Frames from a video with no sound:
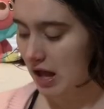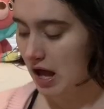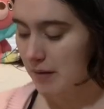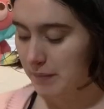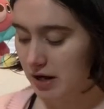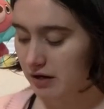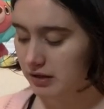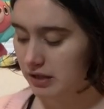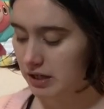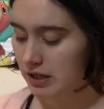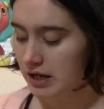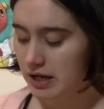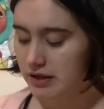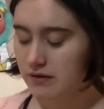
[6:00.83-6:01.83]

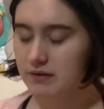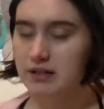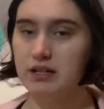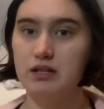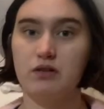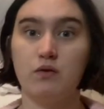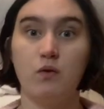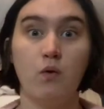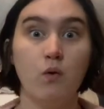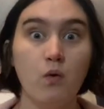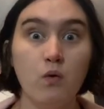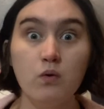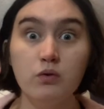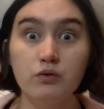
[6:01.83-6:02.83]
Apparently, there's, like, this
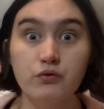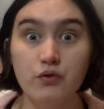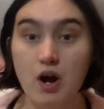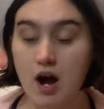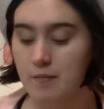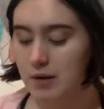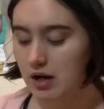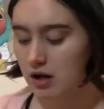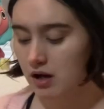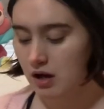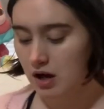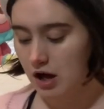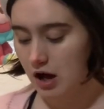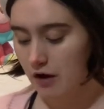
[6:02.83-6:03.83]
whole drama
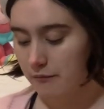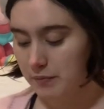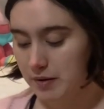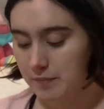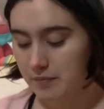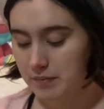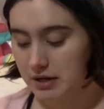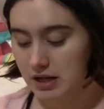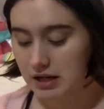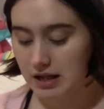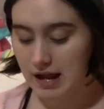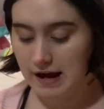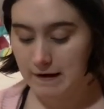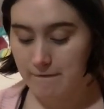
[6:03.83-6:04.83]
of people being
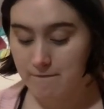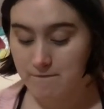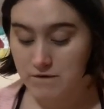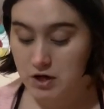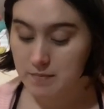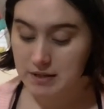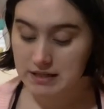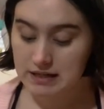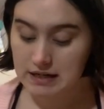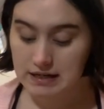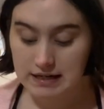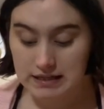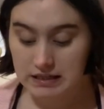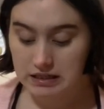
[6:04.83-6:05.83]
like, Furbies are
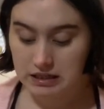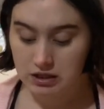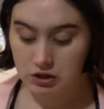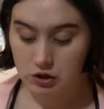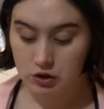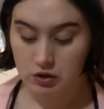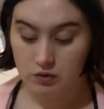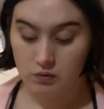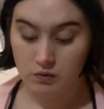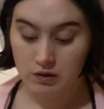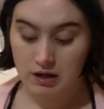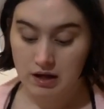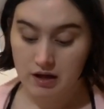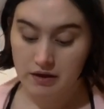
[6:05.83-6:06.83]
listening to you.
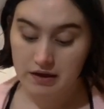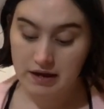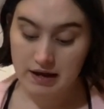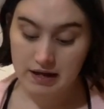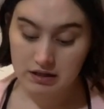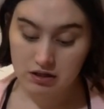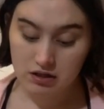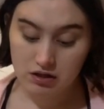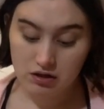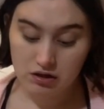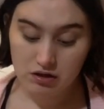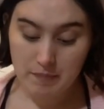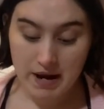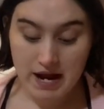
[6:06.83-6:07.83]
That's
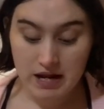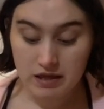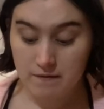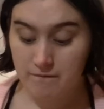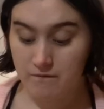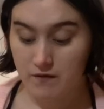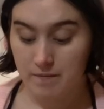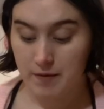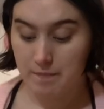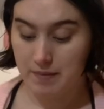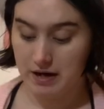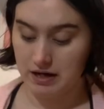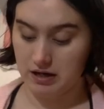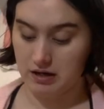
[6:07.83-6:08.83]
ban them from the
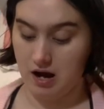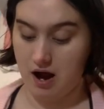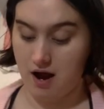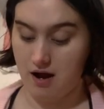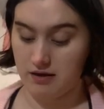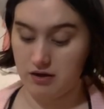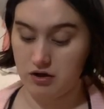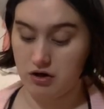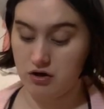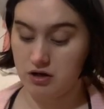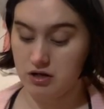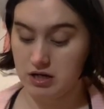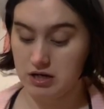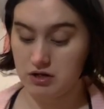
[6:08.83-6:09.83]
Pentagon.
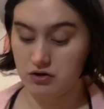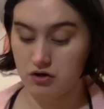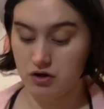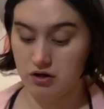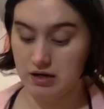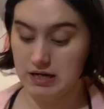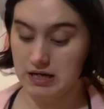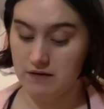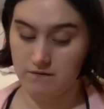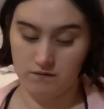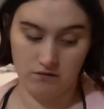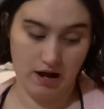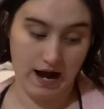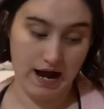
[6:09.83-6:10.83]
These are
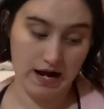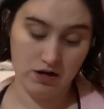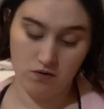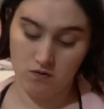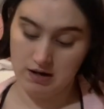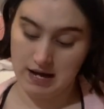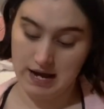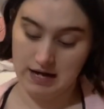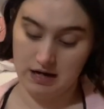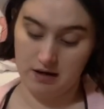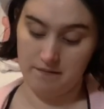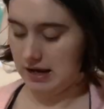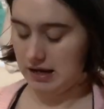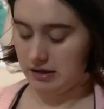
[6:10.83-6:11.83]
evil. I don't like it.
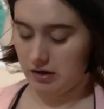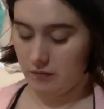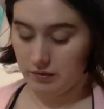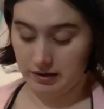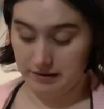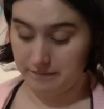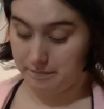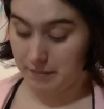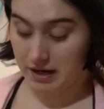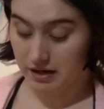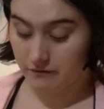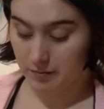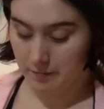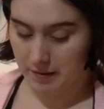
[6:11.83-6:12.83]
And they were like,
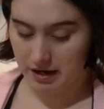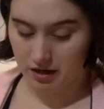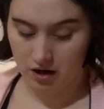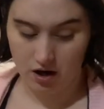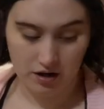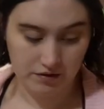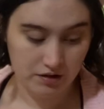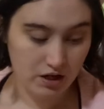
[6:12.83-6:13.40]
banned from the Pentagon